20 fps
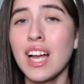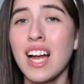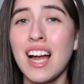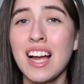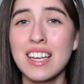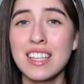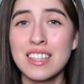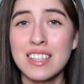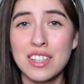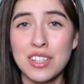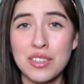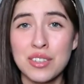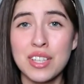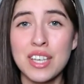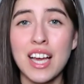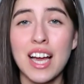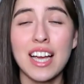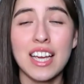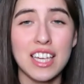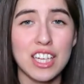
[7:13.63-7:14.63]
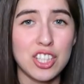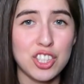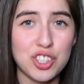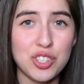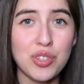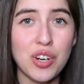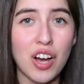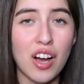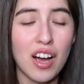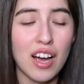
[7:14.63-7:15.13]
I kid you
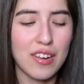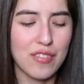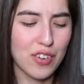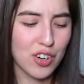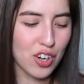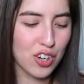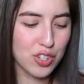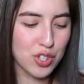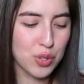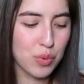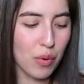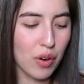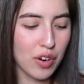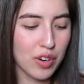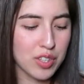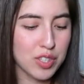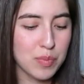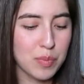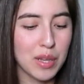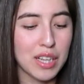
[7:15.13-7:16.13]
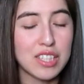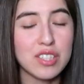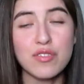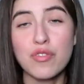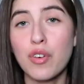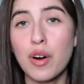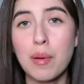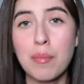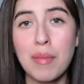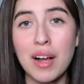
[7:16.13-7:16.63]
not, I forgot to water this plant
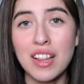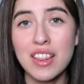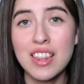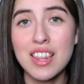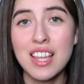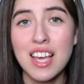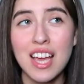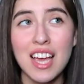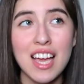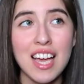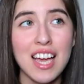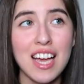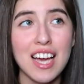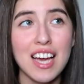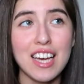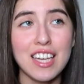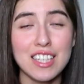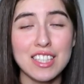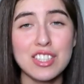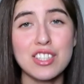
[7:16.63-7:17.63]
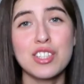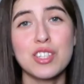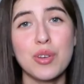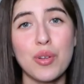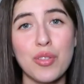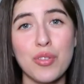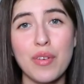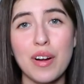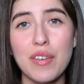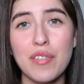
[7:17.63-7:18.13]
for a month and it's still
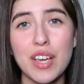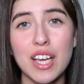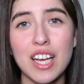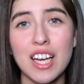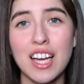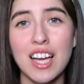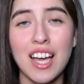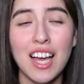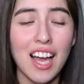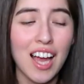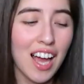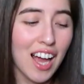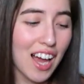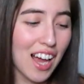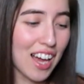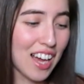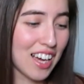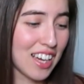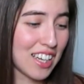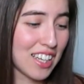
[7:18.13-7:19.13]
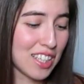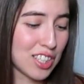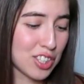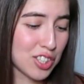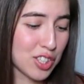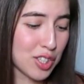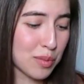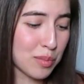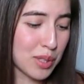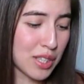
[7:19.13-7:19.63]
thriving. I
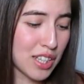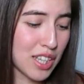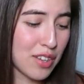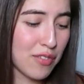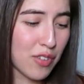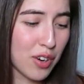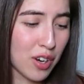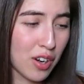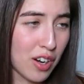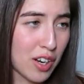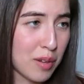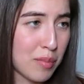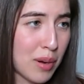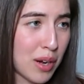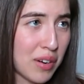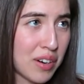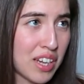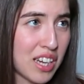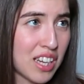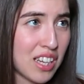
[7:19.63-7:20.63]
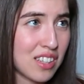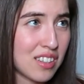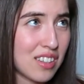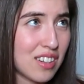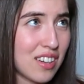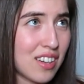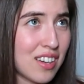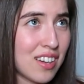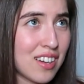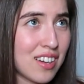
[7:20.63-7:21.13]
just completely forgot about it,
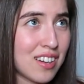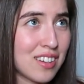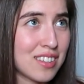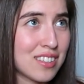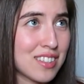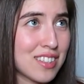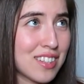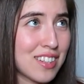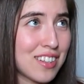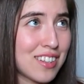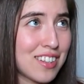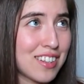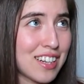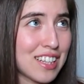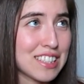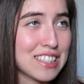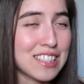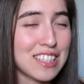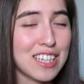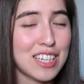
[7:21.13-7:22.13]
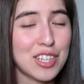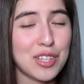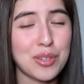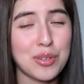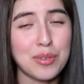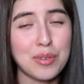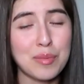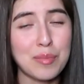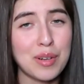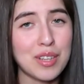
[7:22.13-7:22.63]
and next thing I knew,
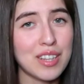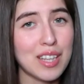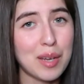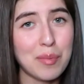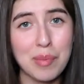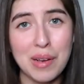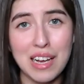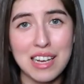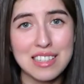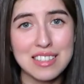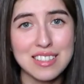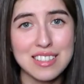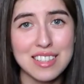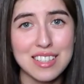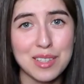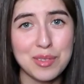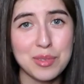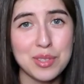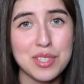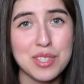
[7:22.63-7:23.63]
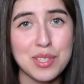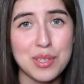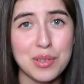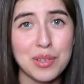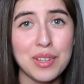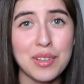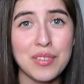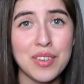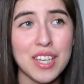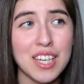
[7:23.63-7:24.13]
a month had passed and it was still
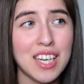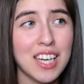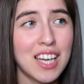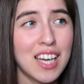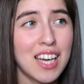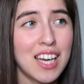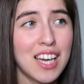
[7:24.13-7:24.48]
living